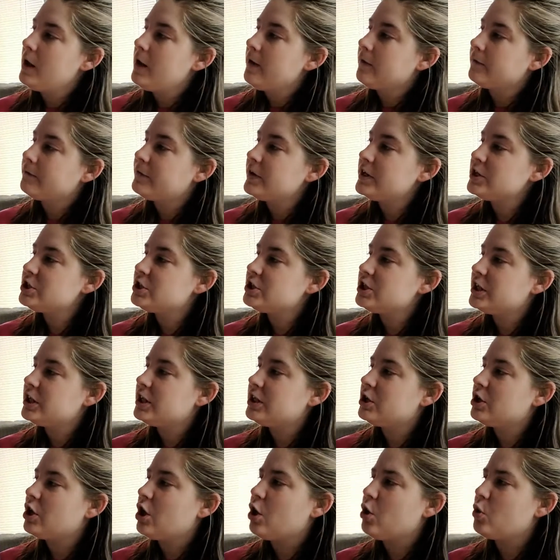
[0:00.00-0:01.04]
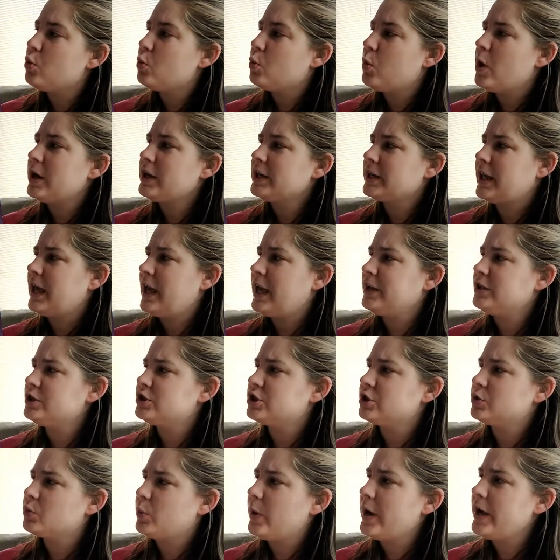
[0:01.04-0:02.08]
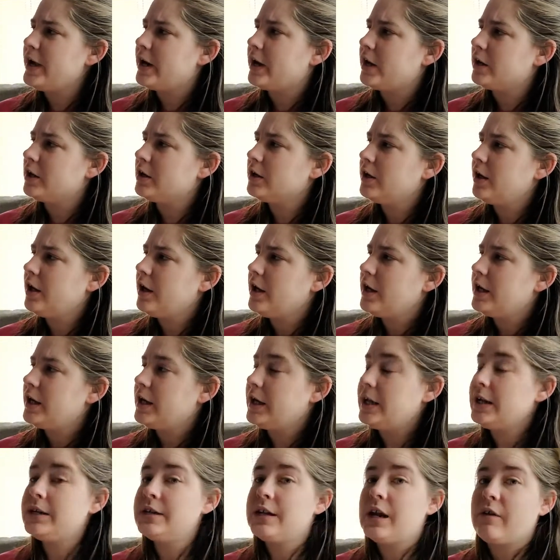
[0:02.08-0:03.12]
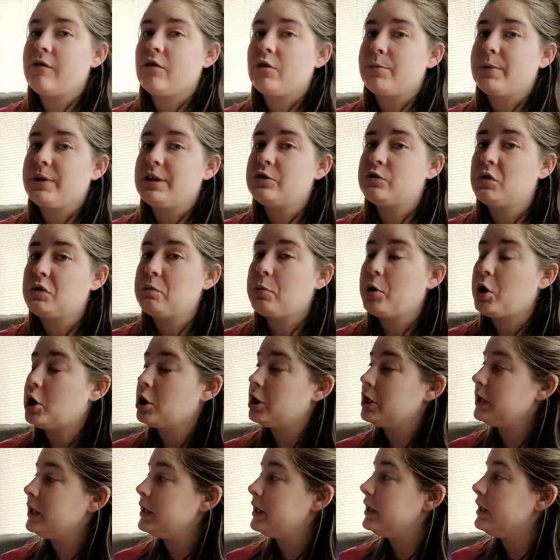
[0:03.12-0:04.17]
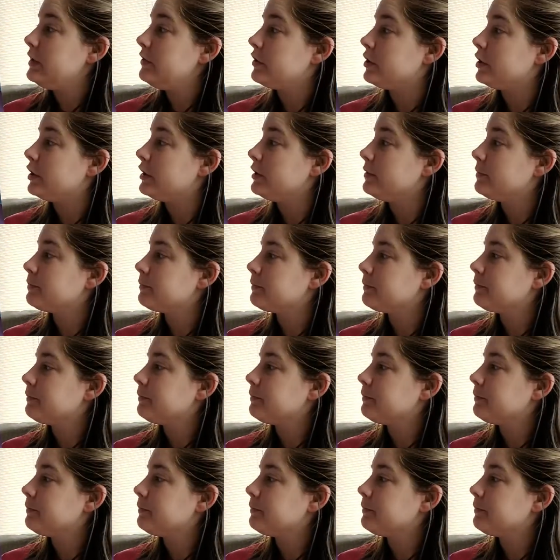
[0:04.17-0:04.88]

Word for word: Fish didn't know what Cake should wear. He'd never been to a party either.